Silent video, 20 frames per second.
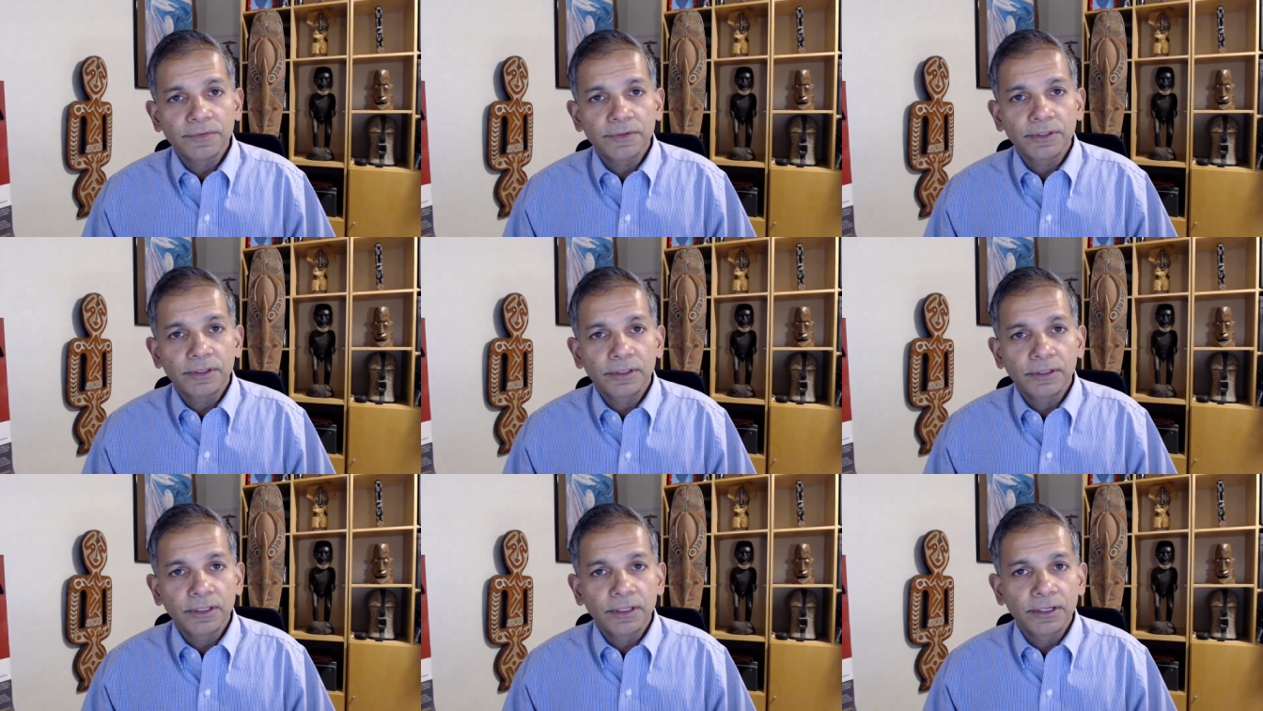
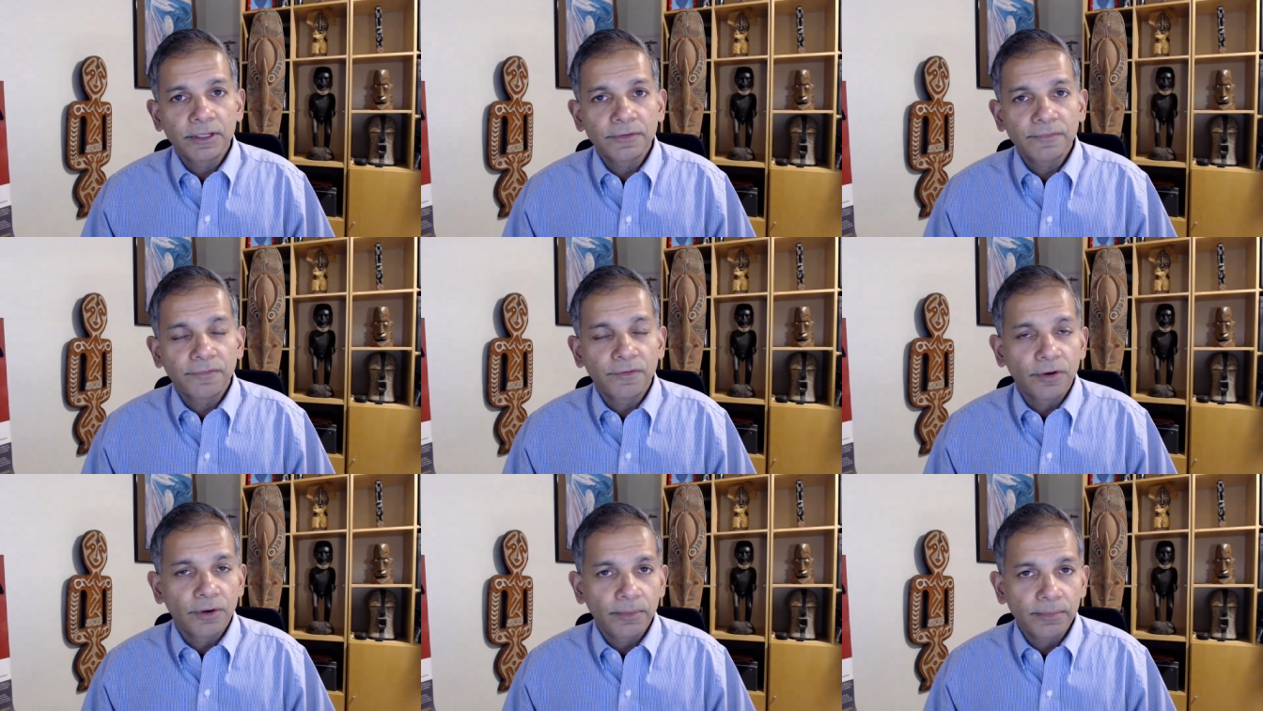for dirtier
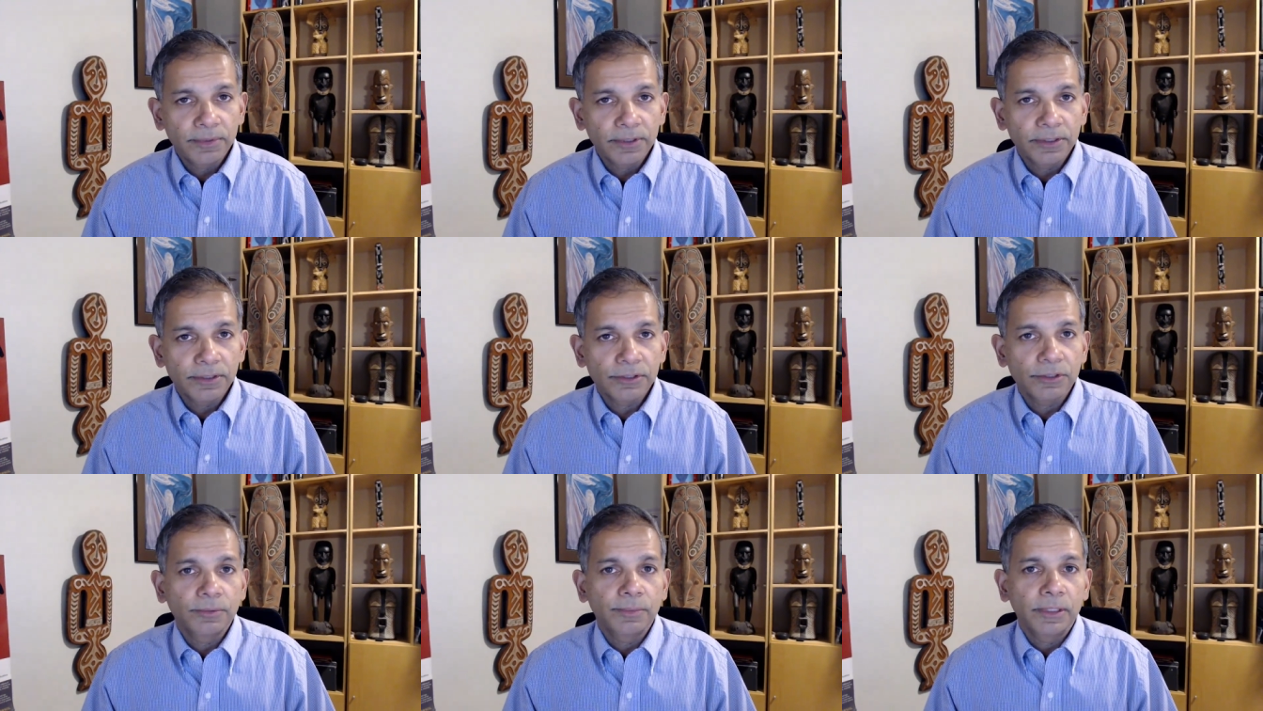forms,
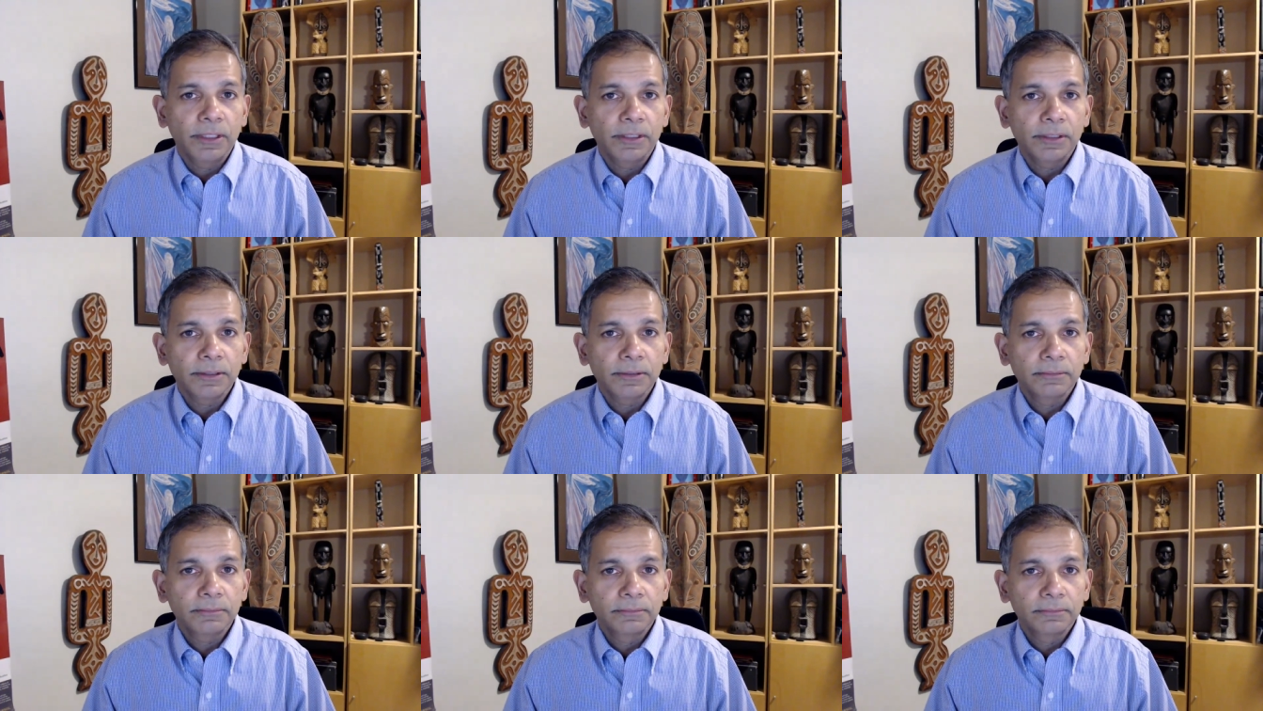then so be
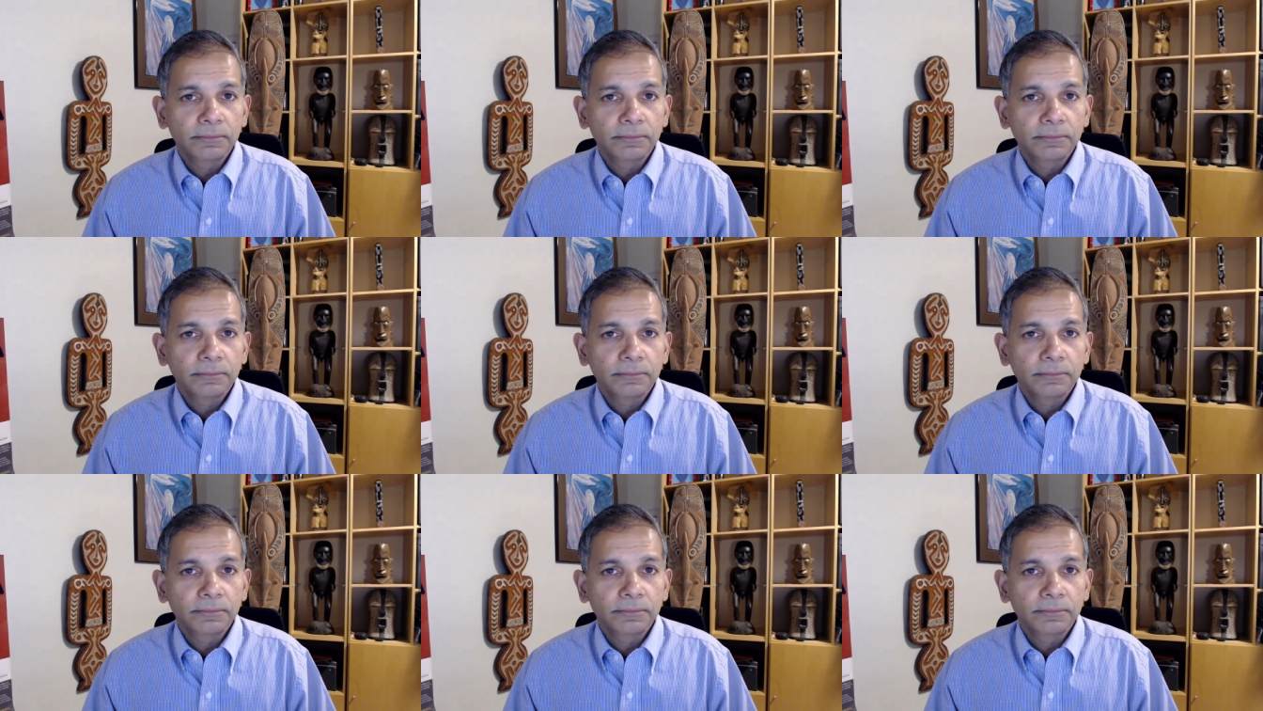it.